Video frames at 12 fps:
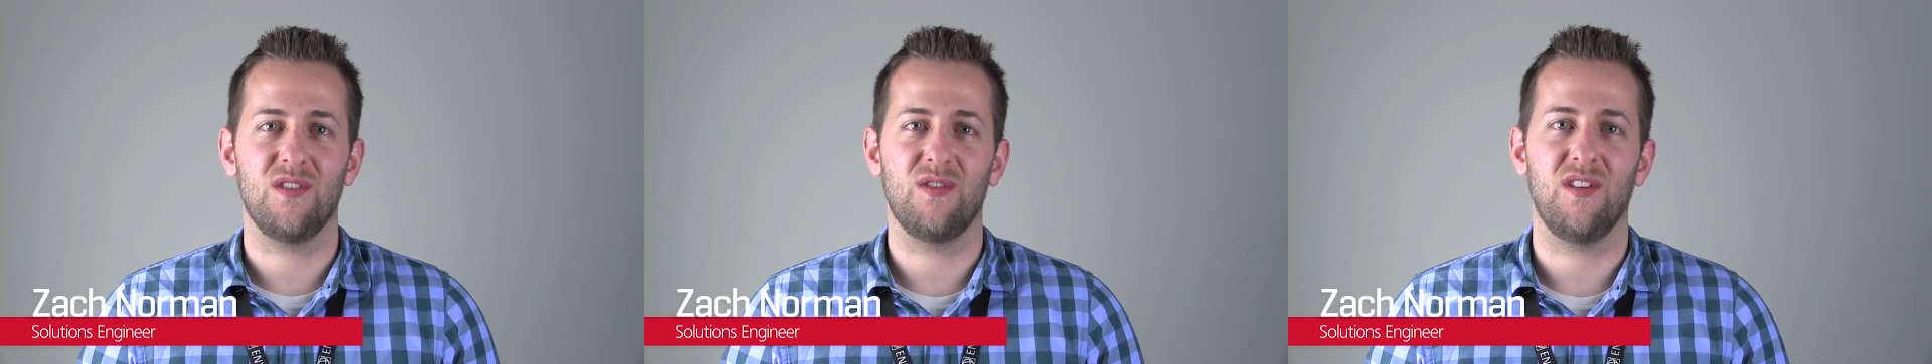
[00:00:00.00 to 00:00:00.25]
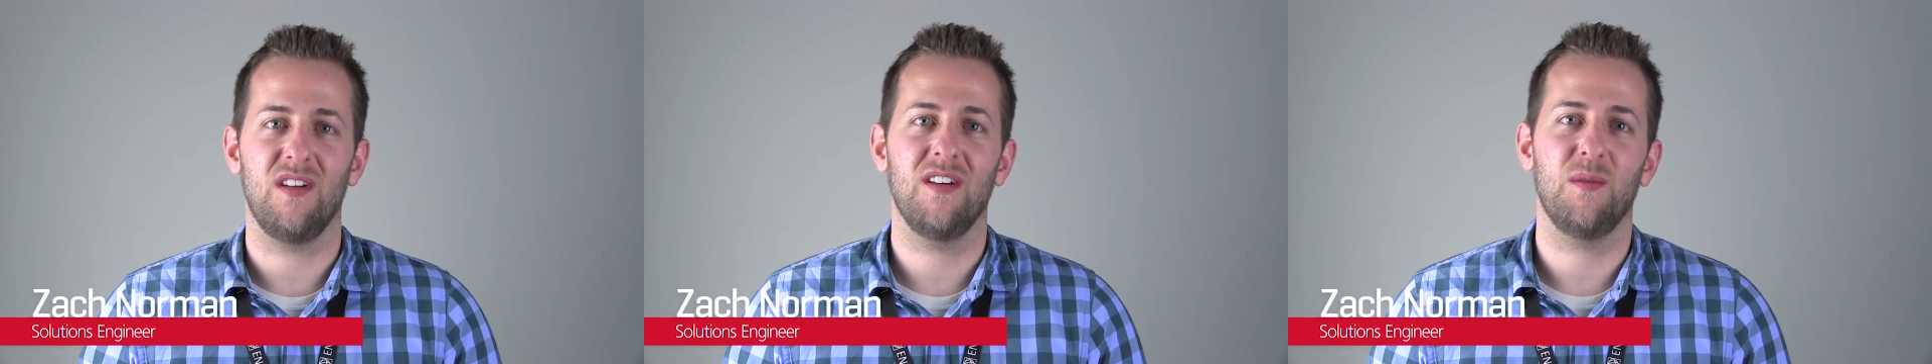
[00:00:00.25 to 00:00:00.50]

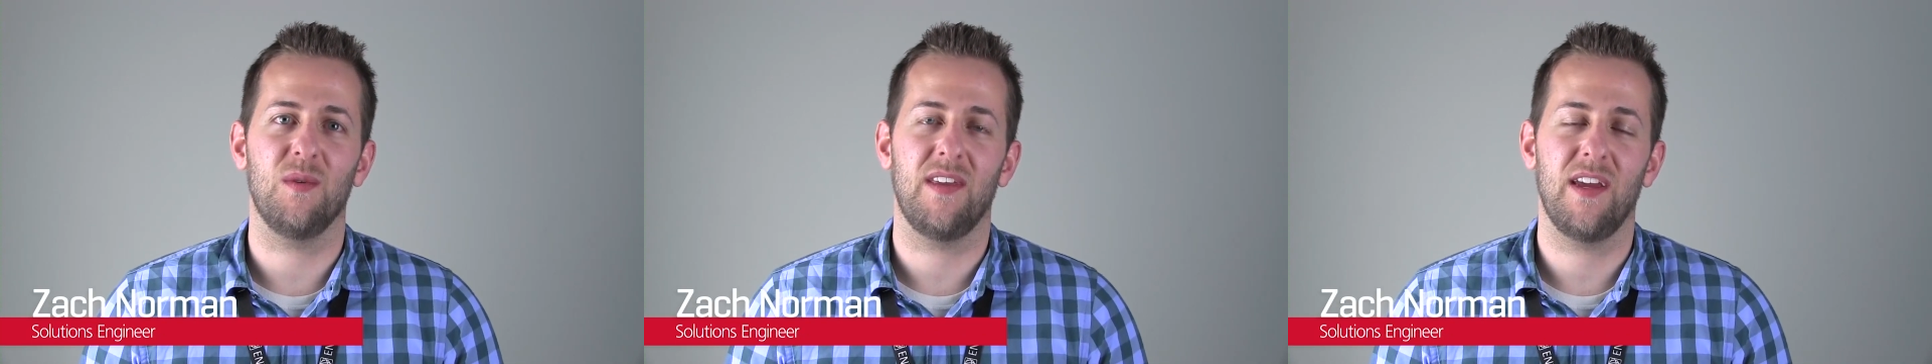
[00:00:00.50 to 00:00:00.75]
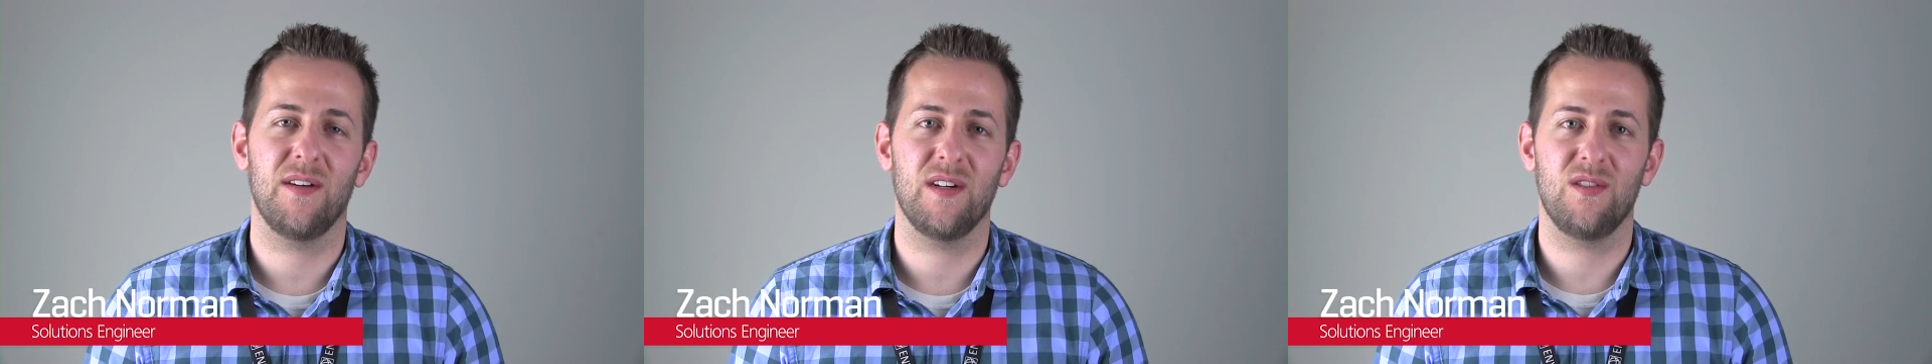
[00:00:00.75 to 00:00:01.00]
engineer
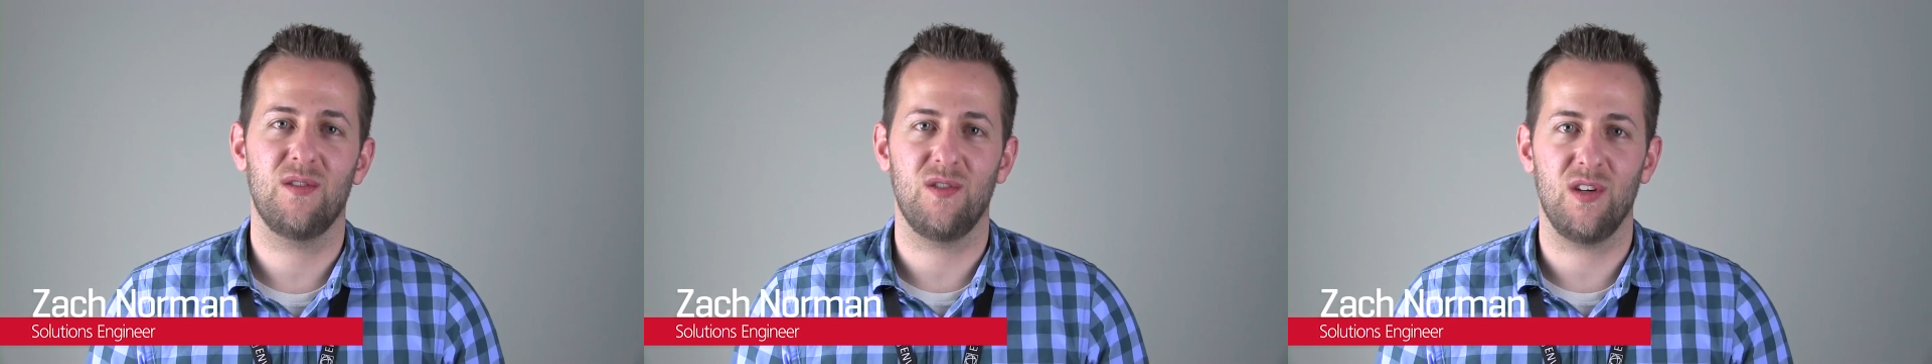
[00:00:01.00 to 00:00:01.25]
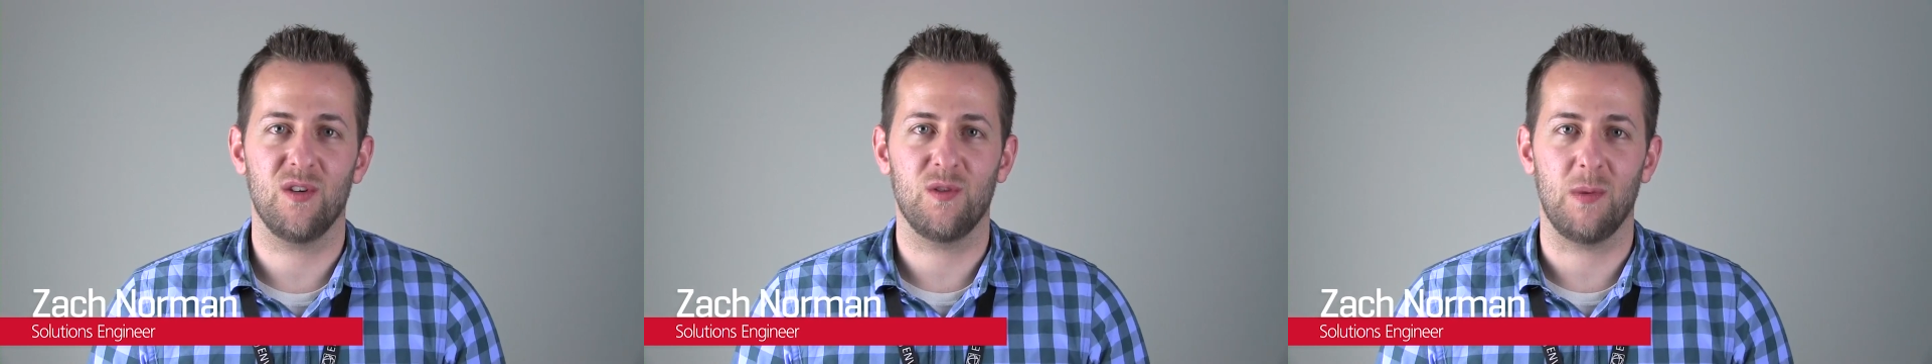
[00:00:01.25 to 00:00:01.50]
with Harris
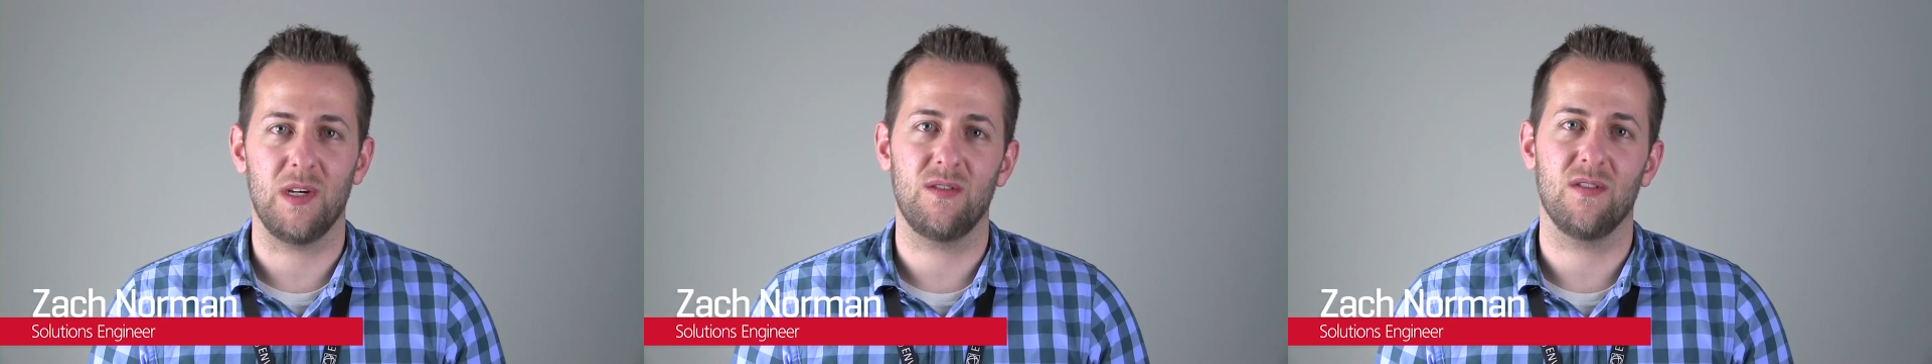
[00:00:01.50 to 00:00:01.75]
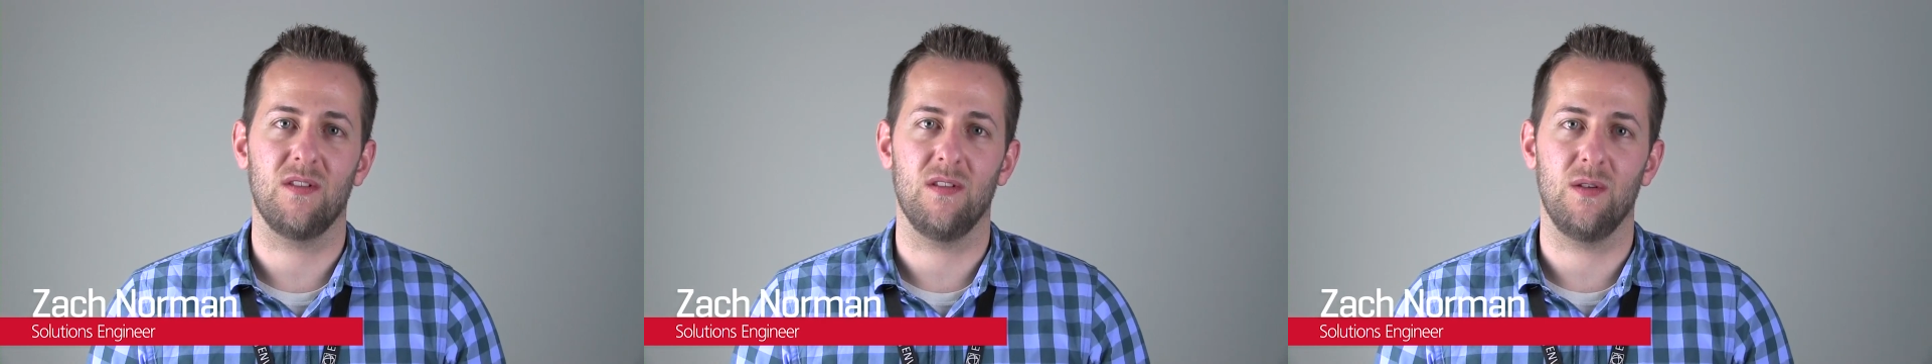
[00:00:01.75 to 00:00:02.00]

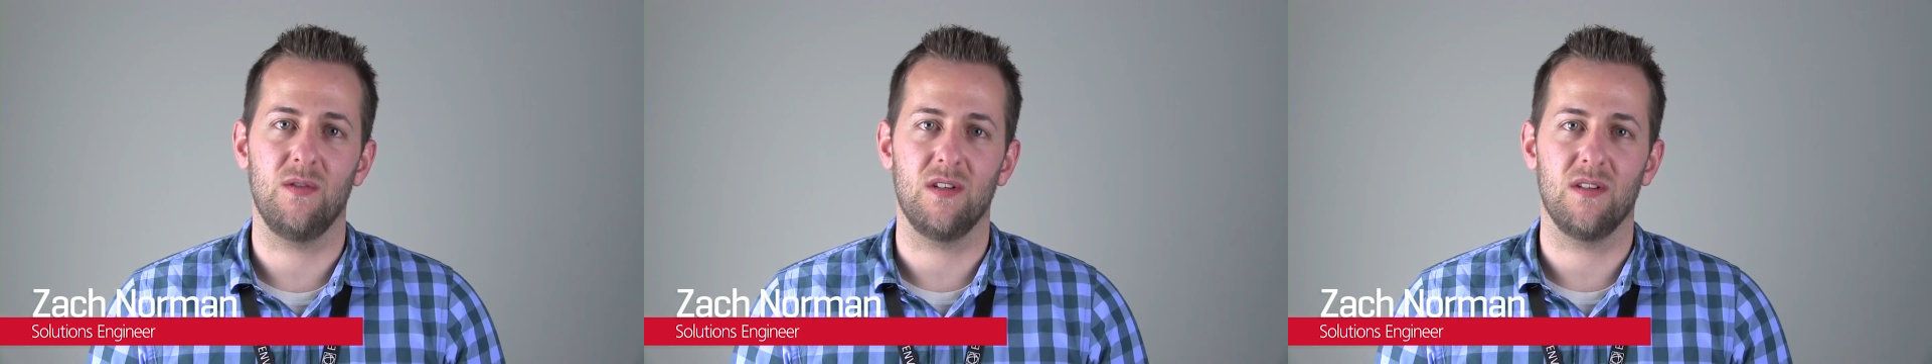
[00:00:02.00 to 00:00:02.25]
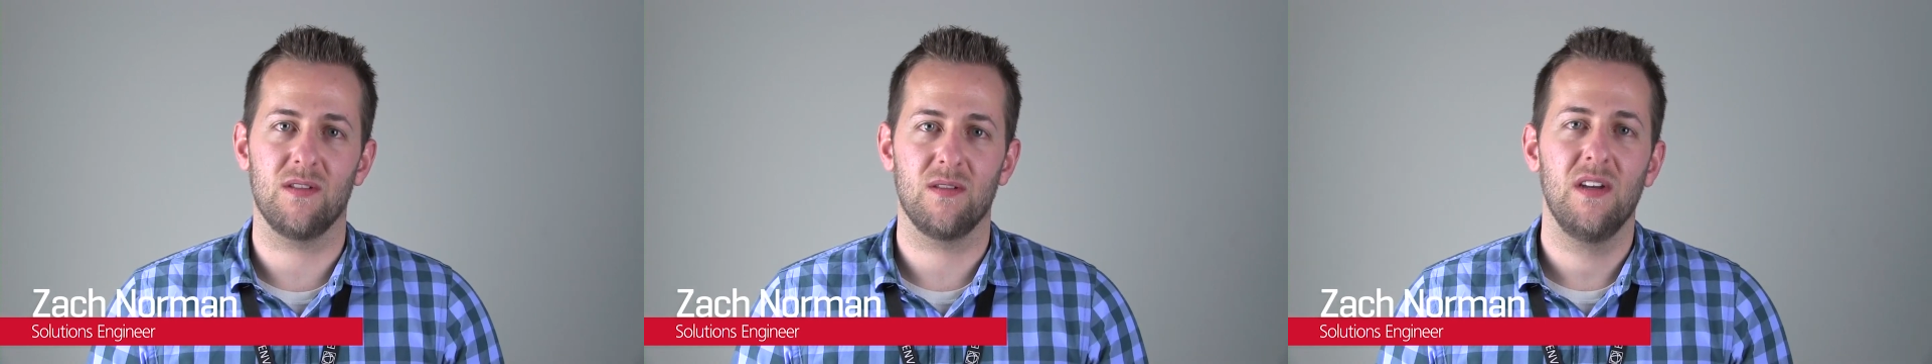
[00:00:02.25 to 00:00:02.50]
Geospatial
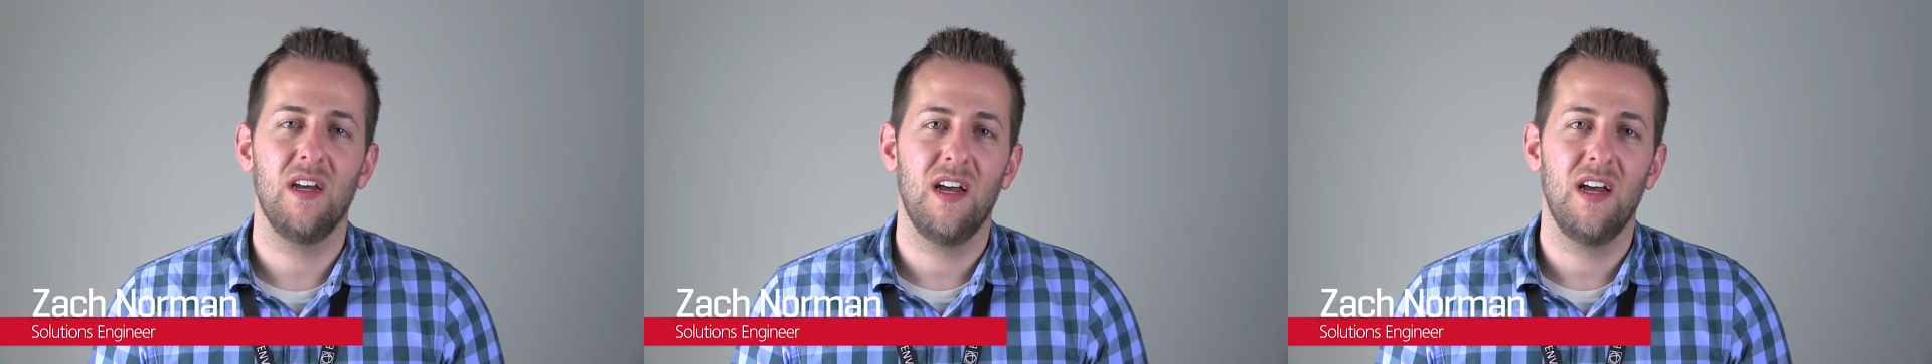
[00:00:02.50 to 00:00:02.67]
Solutions.